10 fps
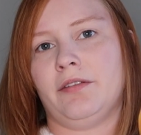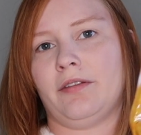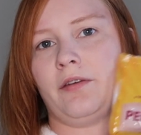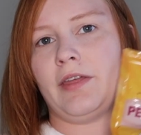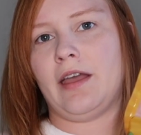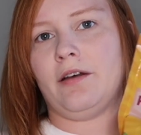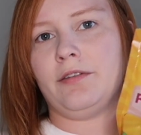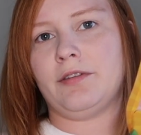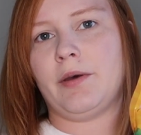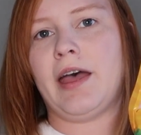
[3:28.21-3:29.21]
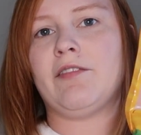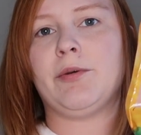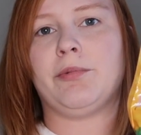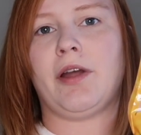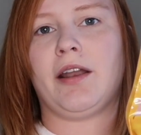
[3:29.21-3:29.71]
So they also have a
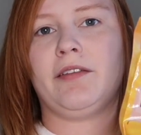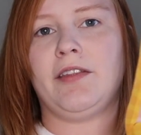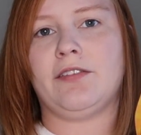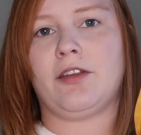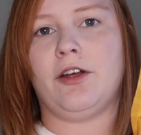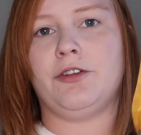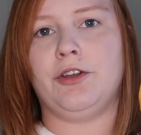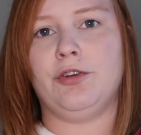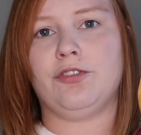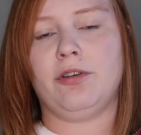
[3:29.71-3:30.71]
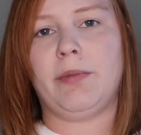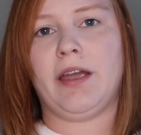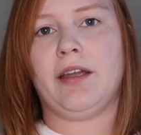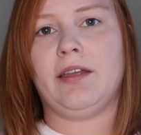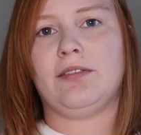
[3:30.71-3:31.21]
product that's called
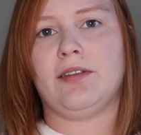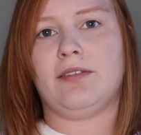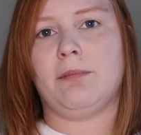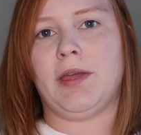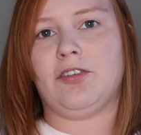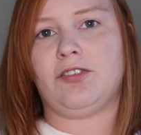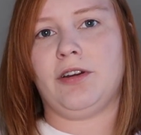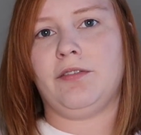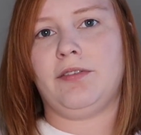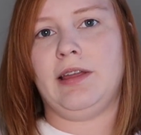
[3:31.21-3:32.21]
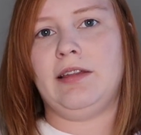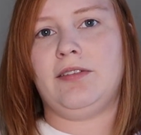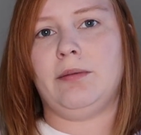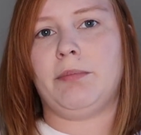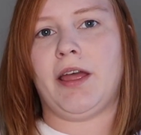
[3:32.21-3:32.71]
Berries. It's a mixture of
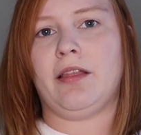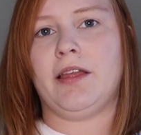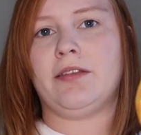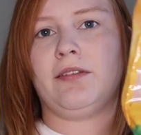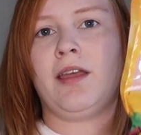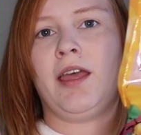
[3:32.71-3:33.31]
seeds and pellets.